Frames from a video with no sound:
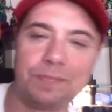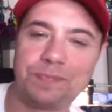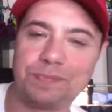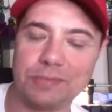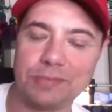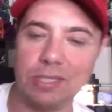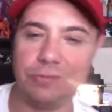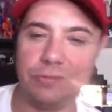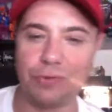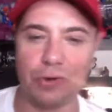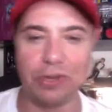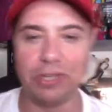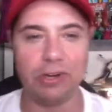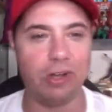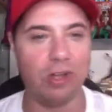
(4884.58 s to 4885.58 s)
inverting
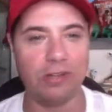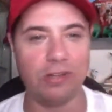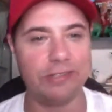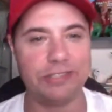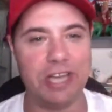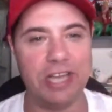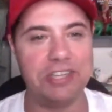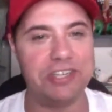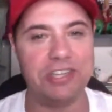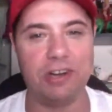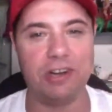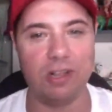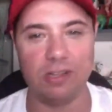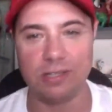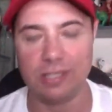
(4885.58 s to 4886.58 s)
it all and changing it
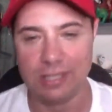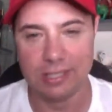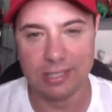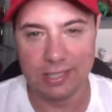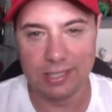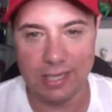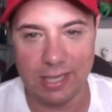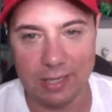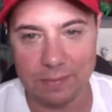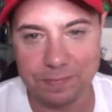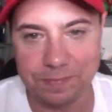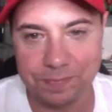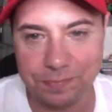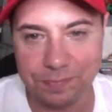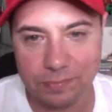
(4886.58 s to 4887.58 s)
all.
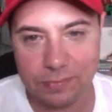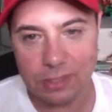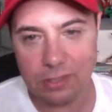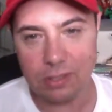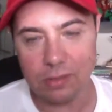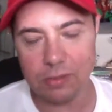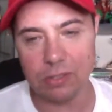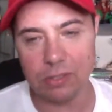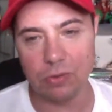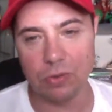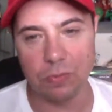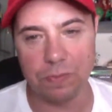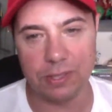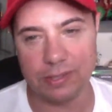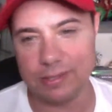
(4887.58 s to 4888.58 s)

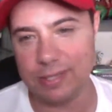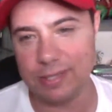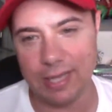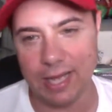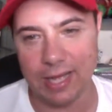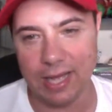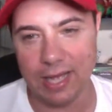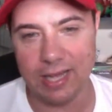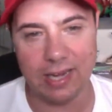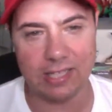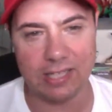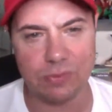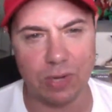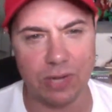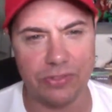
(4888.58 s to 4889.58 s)
But yeah, and that's
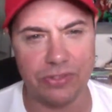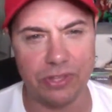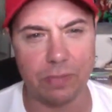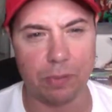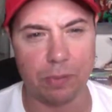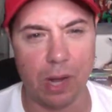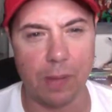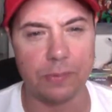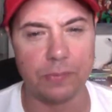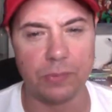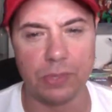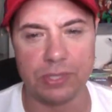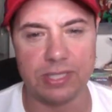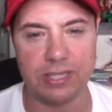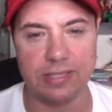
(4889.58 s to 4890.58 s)
what I think the problem was.
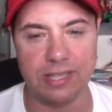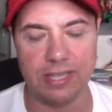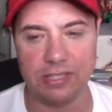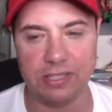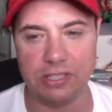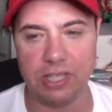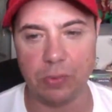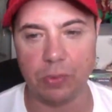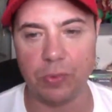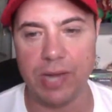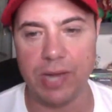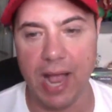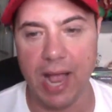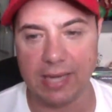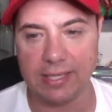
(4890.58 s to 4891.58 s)
They were
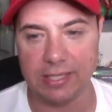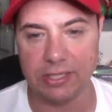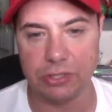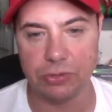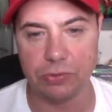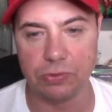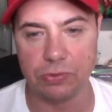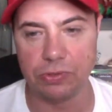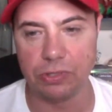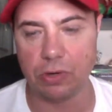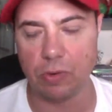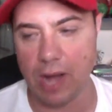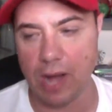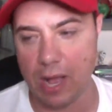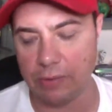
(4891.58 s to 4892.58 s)
reacting to the
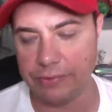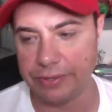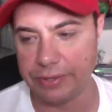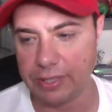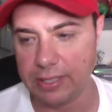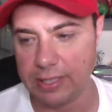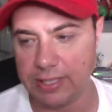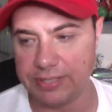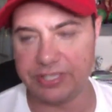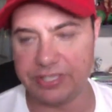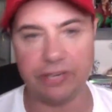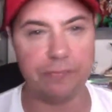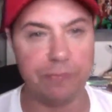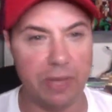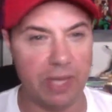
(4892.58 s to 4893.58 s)
crowd instead
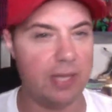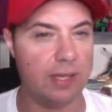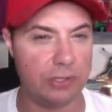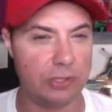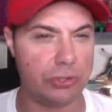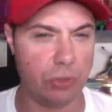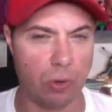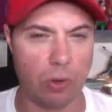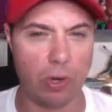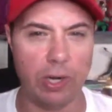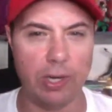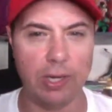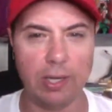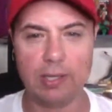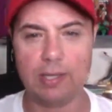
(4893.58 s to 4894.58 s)
of making the story
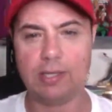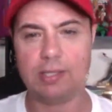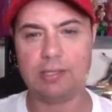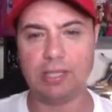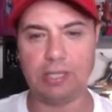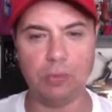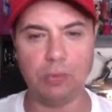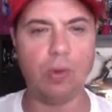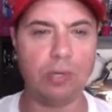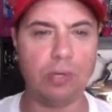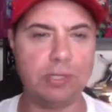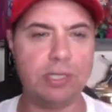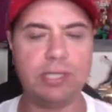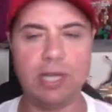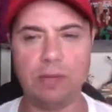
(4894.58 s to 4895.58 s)
that they wanted
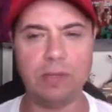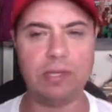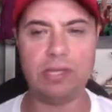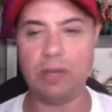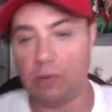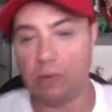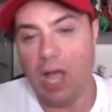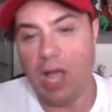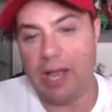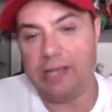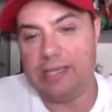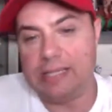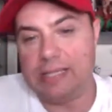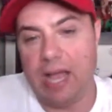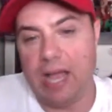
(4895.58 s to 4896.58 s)
to tell. And they were lying.
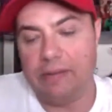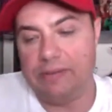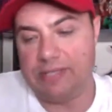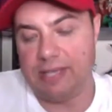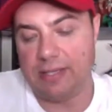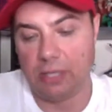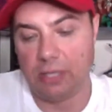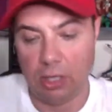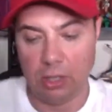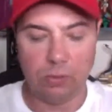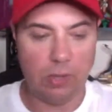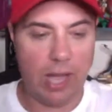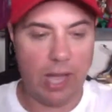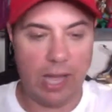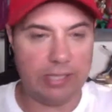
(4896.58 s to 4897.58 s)
He's lying. He says,
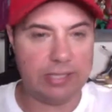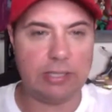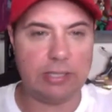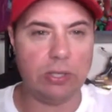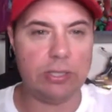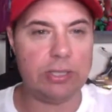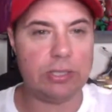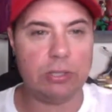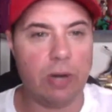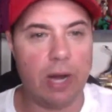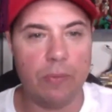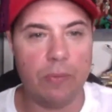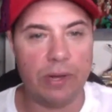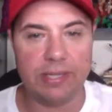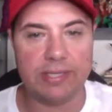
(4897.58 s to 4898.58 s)
I just told the story I
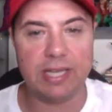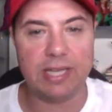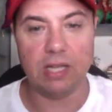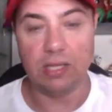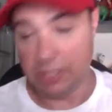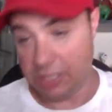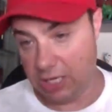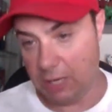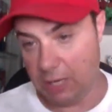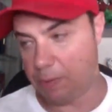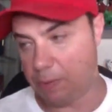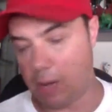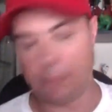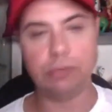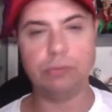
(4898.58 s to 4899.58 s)
wanted to tell. He
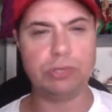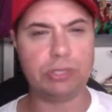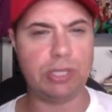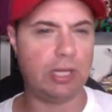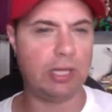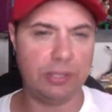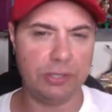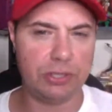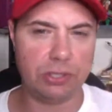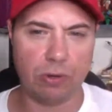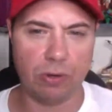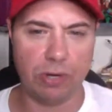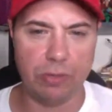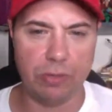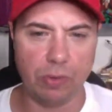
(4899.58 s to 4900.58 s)
probably was telling the
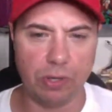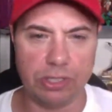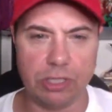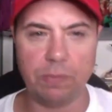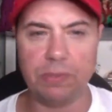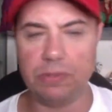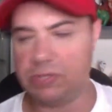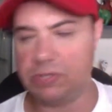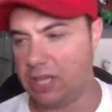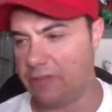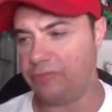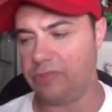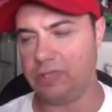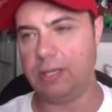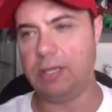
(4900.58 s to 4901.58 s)
story he wanted to tell, but he was
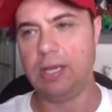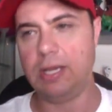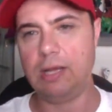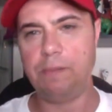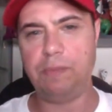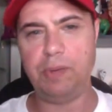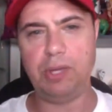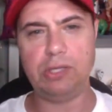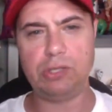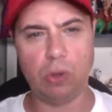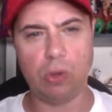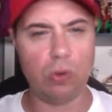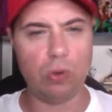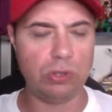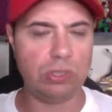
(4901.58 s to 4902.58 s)
definitely being
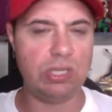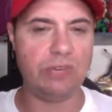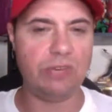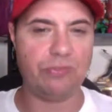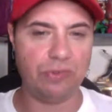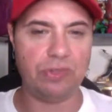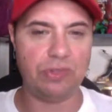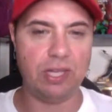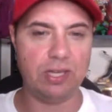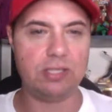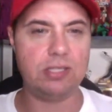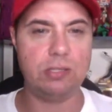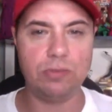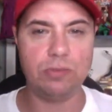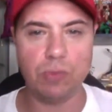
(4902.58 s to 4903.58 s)
told different things to
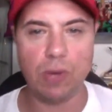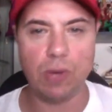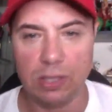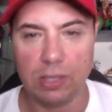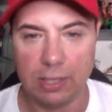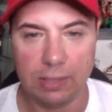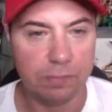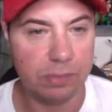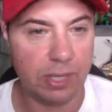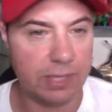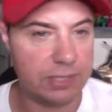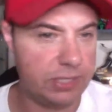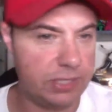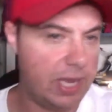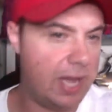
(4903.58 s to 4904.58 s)
do as well.
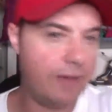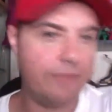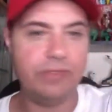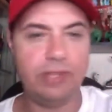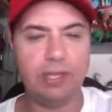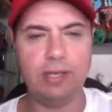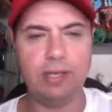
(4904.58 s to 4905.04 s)
Plus, you have the